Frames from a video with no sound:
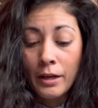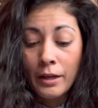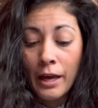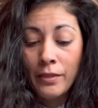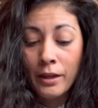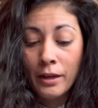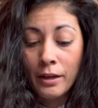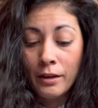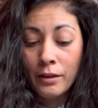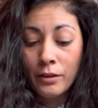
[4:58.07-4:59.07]
And
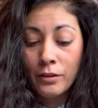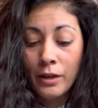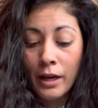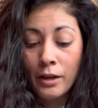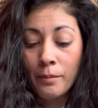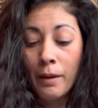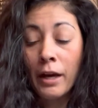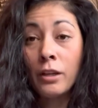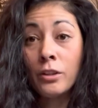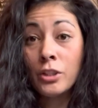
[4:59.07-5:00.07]
then you got your
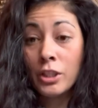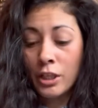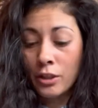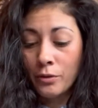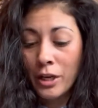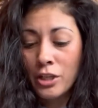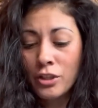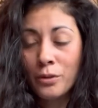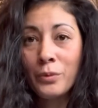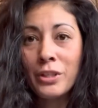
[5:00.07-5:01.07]
macular
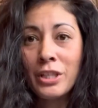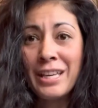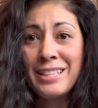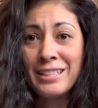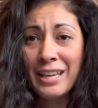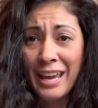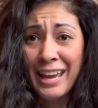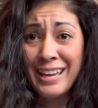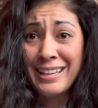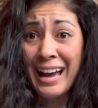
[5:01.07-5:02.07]
degeneration, which is
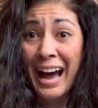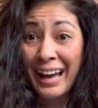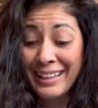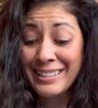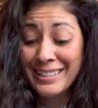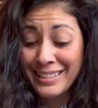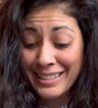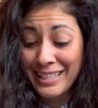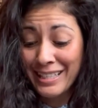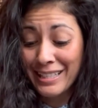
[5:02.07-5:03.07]
a eye
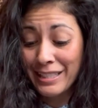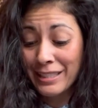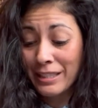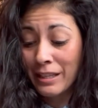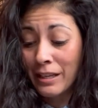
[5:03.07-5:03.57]
disease